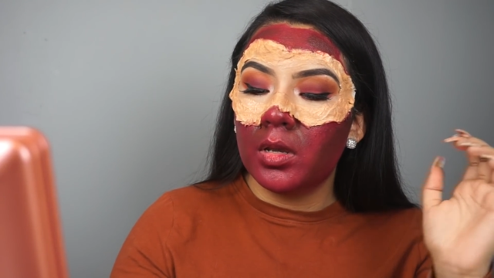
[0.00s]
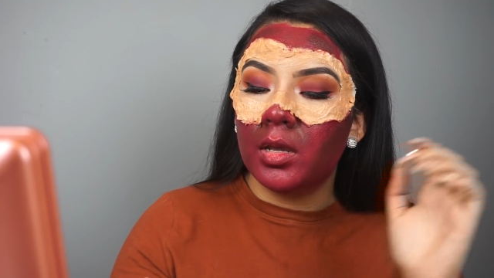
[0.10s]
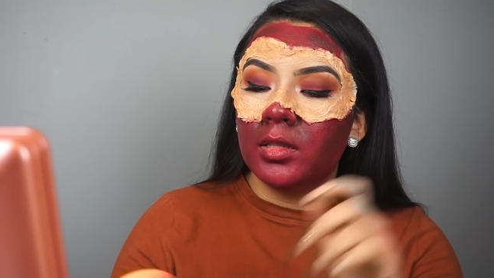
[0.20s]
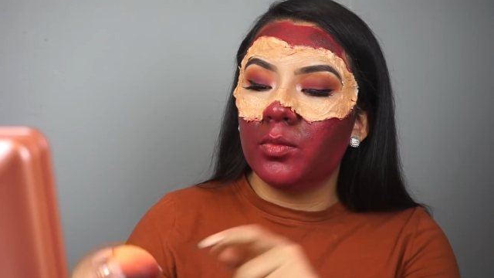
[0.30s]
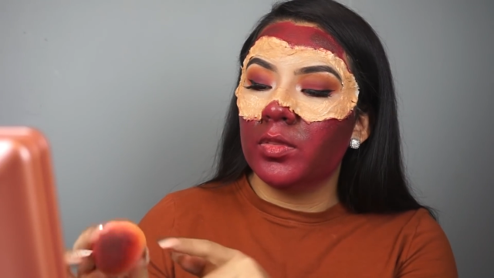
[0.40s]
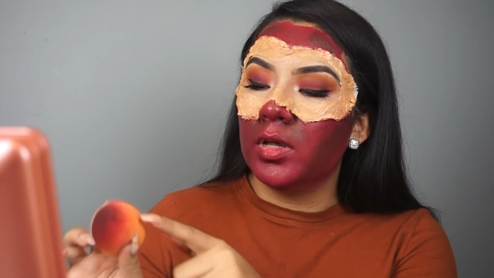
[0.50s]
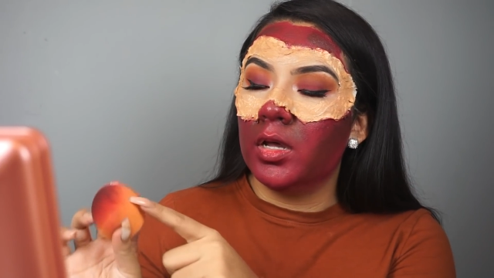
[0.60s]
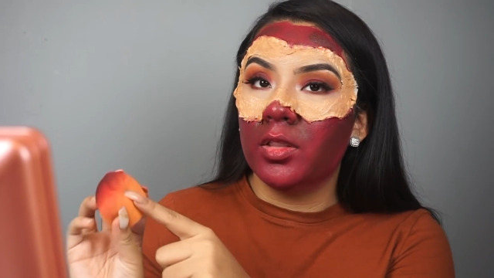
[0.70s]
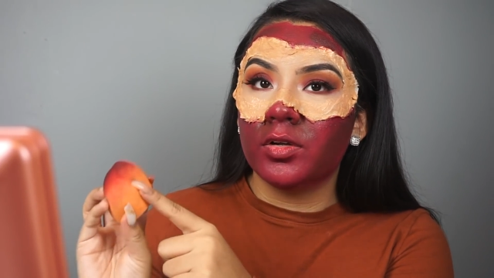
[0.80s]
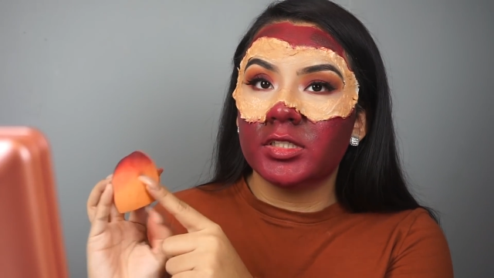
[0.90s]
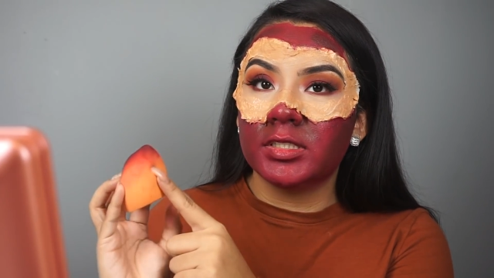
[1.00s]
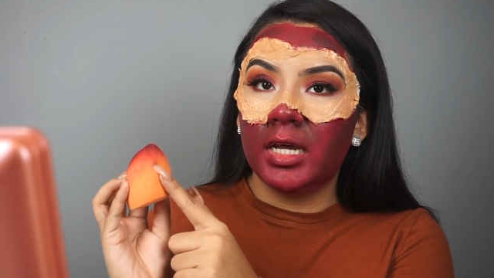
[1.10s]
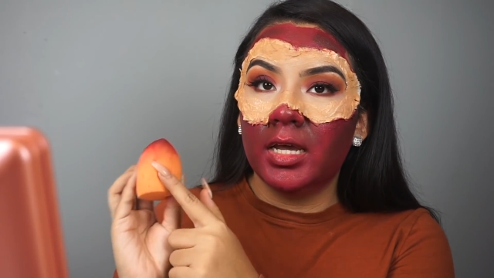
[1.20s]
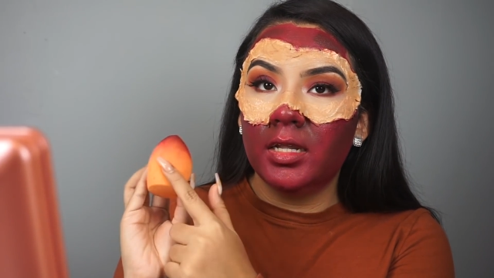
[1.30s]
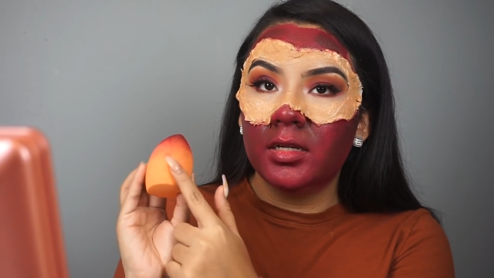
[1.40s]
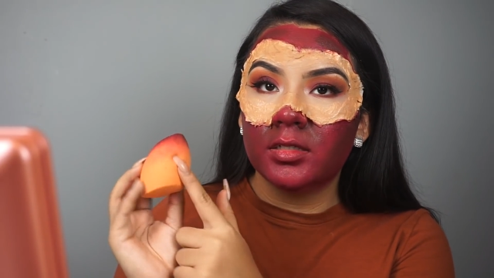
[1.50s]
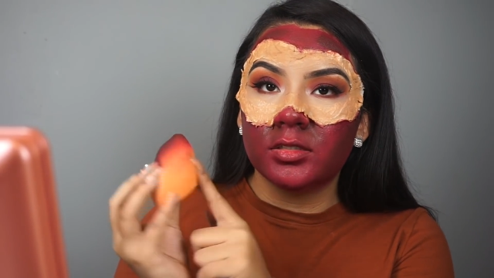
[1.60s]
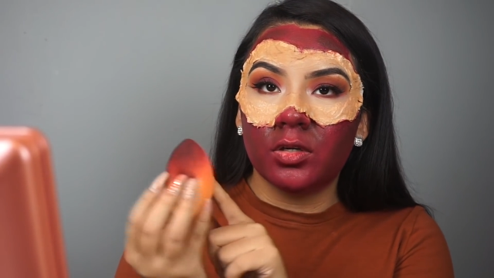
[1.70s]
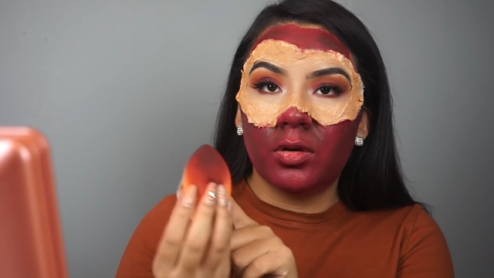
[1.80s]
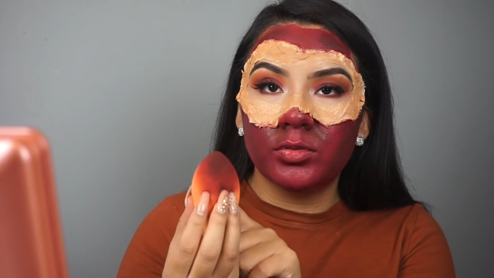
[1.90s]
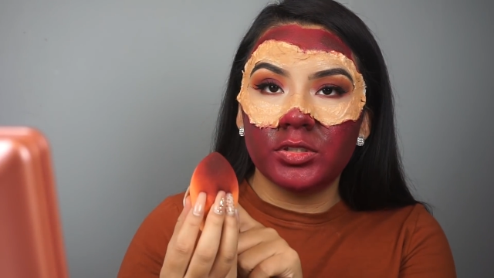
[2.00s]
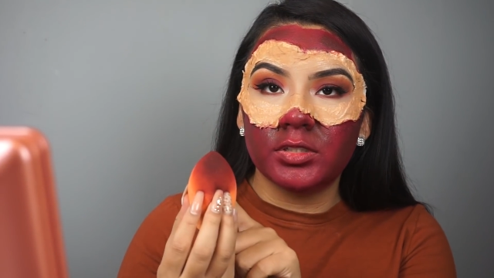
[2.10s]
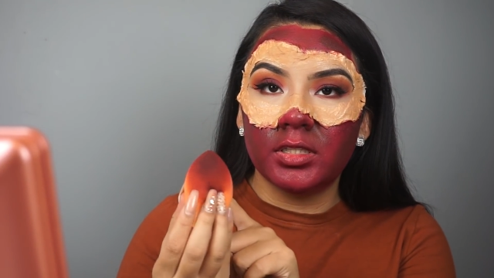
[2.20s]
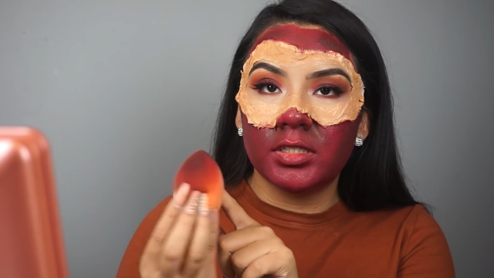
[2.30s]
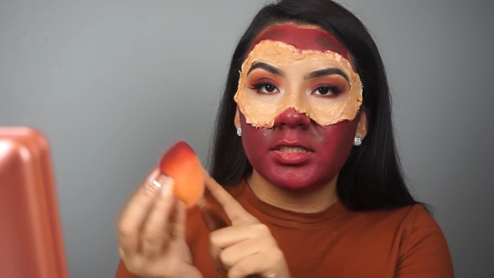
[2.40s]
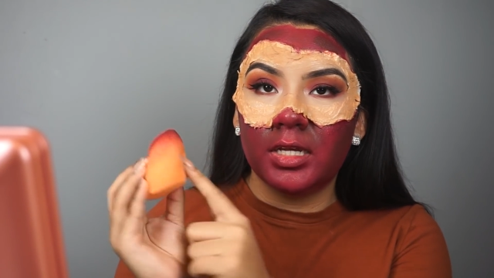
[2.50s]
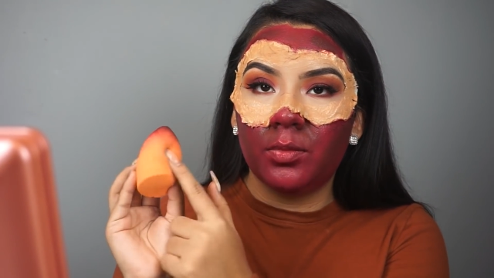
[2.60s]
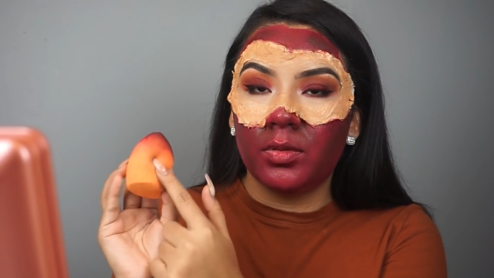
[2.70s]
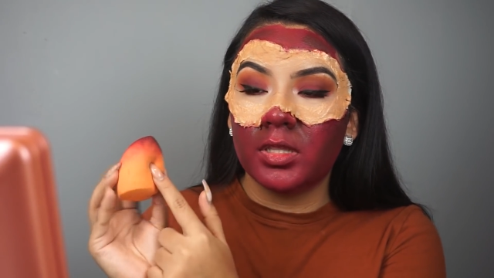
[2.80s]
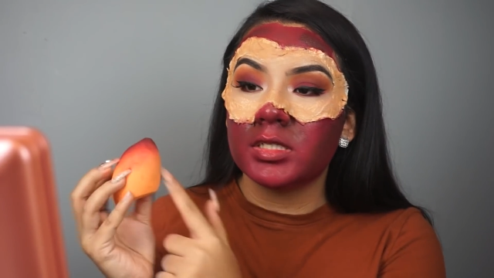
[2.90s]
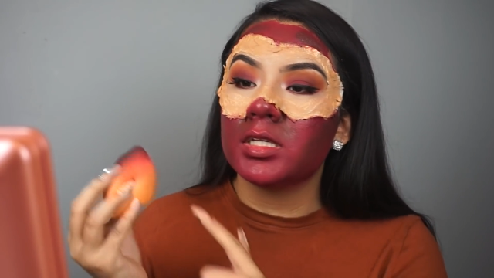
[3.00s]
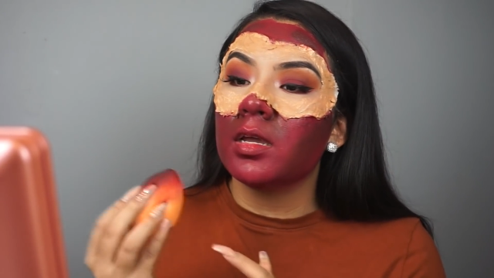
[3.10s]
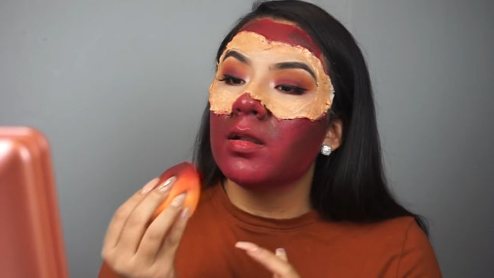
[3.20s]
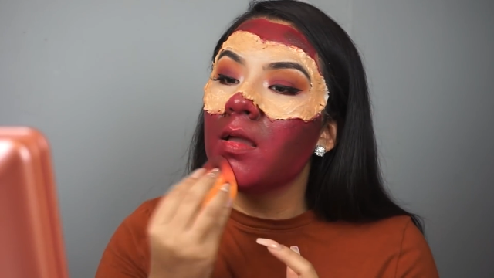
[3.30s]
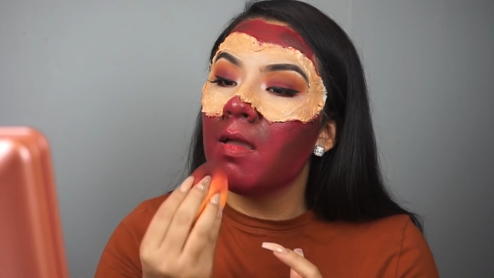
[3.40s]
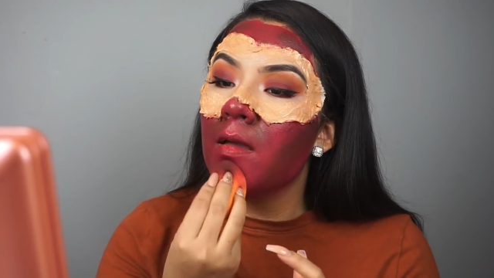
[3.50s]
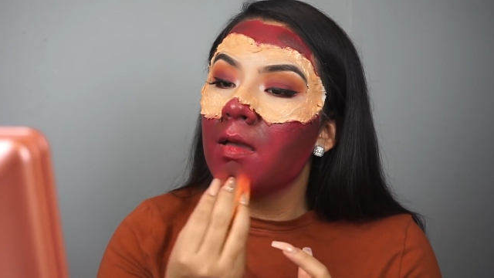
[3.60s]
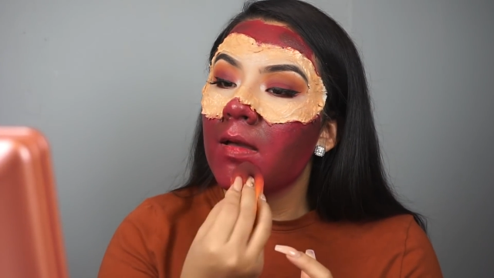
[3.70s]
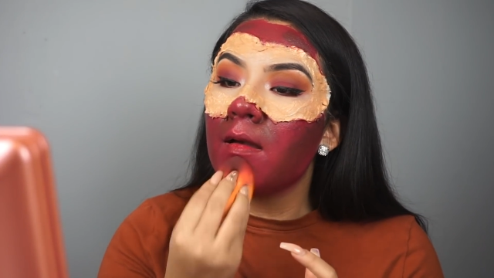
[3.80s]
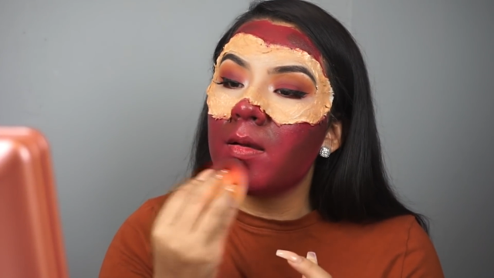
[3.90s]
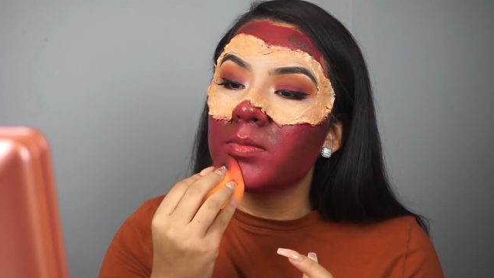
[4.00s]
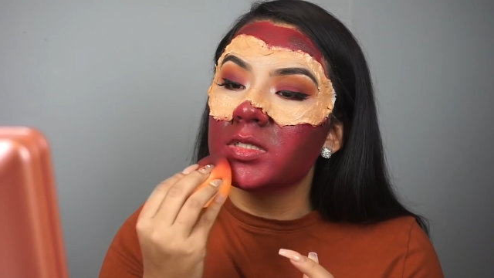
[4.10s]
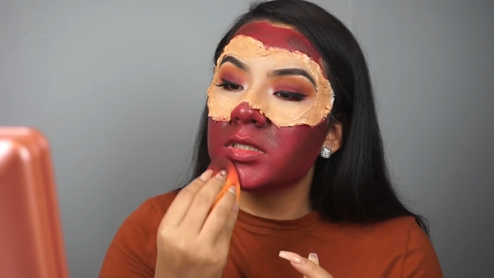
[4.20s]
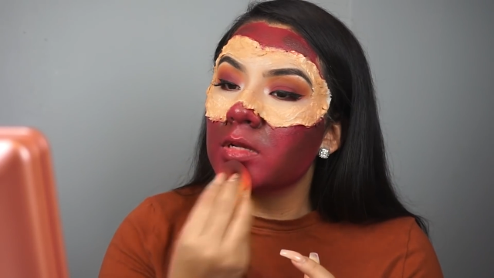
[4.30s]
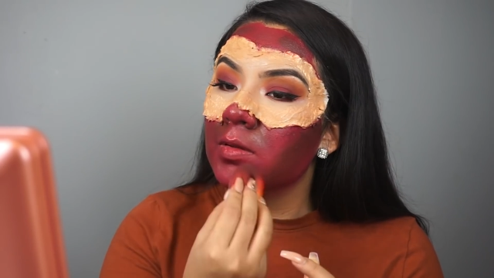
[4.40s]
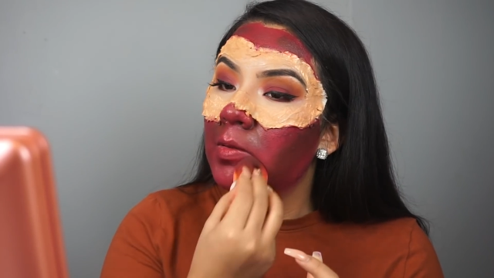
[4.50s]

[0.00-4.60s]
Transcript: And then with the other side, so I was using this side, with this side, I'm just gonna